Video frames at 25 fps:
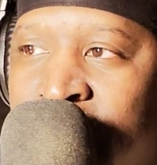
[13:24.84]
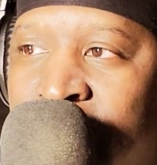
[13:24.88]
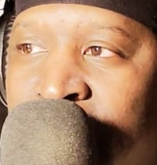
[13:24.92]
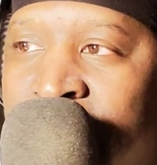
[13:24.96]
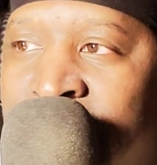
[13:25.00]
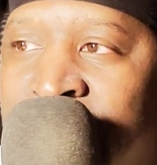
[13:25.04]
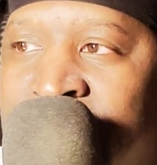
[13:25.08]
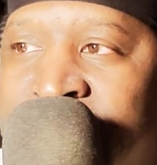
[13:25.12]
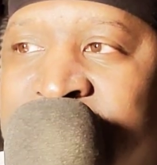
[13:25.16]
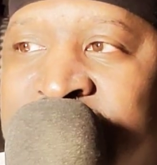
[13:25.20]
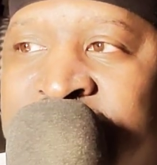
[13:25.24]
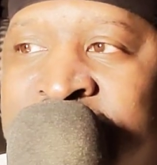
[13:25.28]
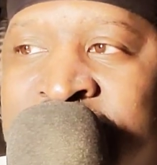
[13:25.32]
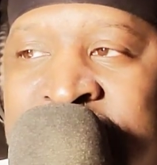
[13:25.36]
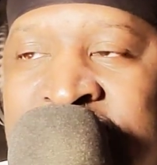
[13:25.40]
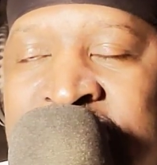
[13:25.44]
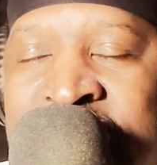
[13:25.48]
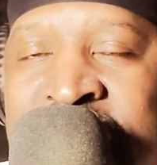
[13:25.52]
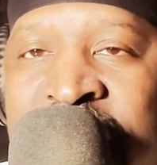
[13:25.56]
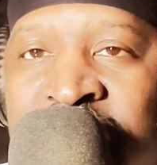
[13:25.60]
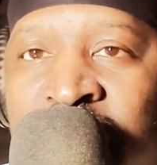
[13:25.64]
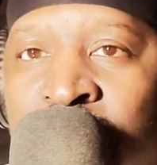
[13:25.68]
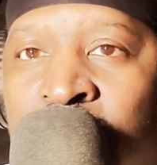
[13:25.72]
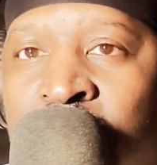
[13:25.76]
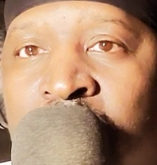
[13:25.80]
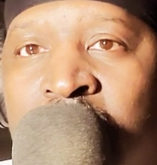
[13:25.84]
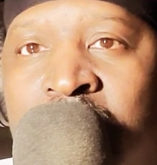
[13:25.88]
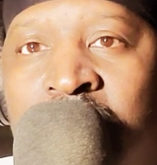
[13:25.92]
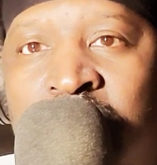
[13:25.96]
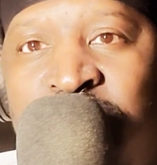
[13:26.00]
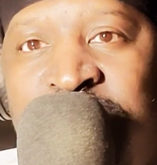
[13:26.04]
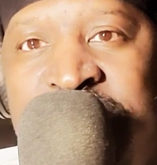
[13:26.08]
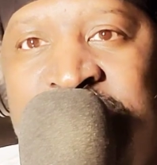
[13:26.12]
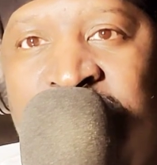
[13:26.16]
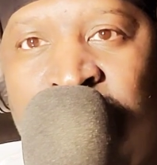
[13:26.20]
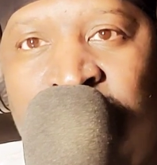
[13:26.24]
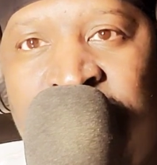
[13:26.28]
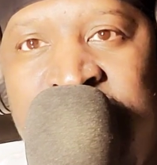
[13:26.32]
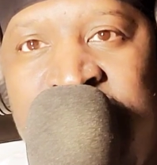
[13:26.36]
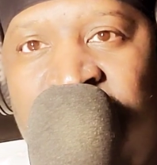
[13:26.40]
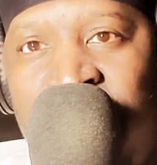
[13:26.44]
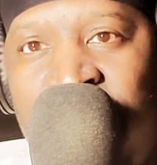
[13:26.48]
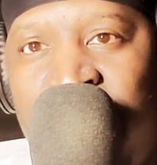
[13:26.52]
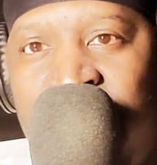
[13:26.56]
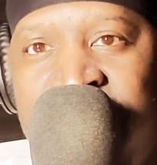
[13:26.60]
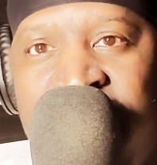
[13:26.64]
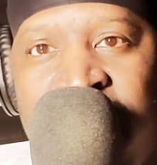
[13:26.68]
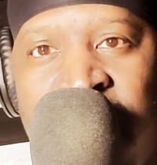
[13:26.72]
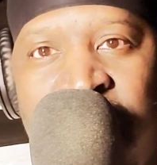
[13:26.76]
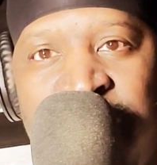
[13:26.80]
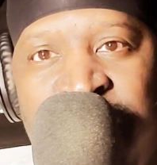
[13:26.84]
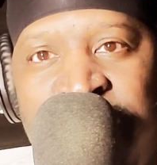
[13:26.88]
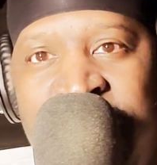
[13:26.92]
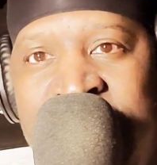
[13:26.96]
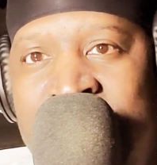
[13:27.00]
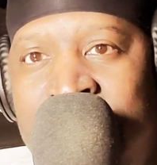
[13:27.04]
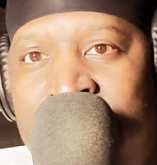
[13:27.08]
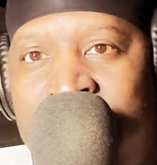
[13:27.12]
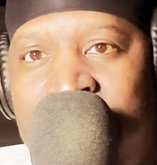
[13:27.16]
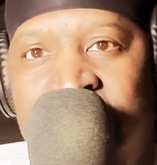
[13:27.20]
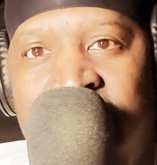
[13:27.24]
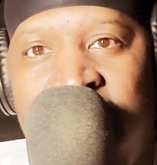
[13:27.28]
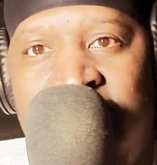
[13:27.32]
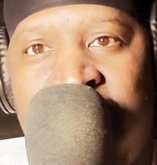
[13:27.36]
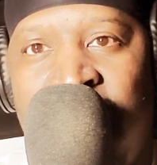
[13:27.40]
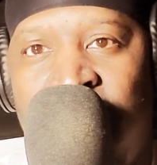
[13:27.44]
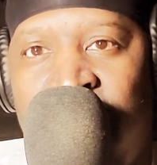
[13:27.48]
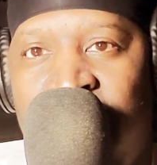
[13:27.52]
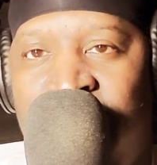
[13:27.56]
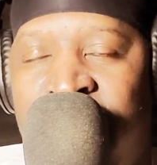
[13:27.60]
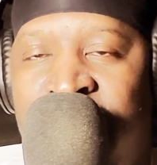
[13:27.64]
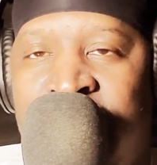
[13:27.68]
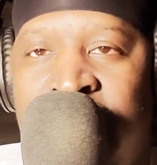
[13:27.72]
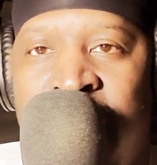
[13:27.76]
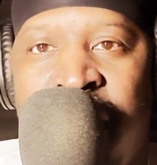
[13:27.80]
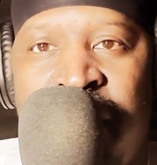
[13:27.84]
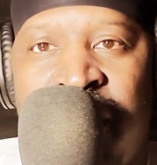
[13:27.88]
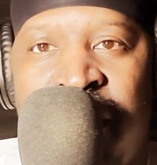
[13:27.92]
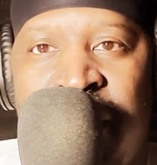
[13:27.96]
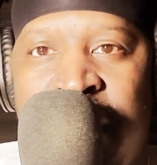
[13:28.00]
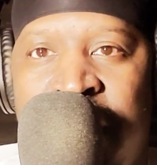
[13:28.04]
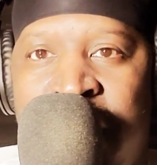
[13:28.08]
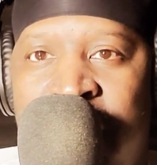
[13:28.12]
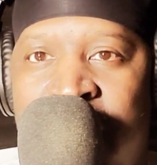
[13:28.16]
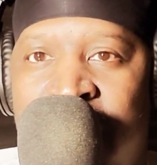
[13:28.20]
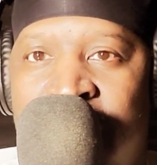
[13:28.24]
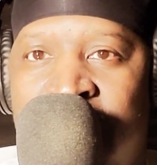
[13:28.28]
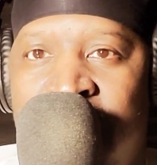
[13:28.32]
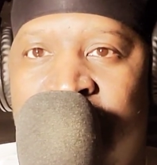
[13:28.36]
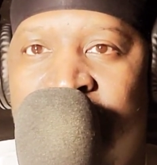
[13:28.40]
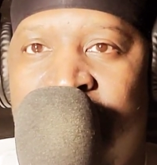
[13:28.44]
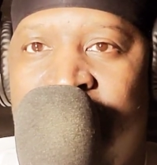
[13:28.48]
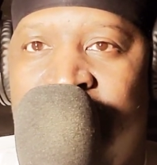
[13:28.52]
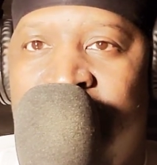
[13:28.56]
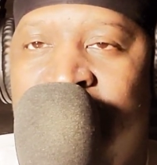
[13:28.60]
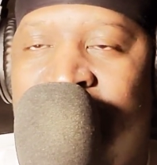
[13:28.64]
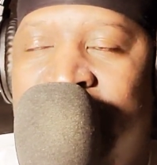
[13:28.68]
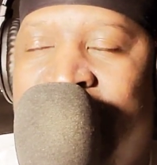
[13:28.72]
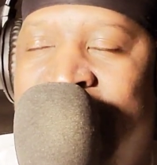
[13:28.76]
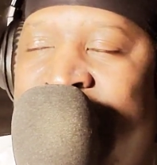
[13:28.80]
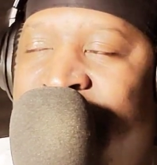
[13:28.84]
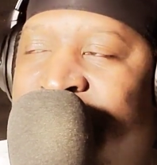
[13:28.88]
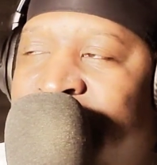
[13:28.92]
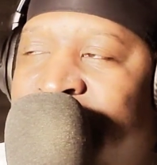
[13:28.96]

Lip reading: Understand, you already rich with your family, your children, the life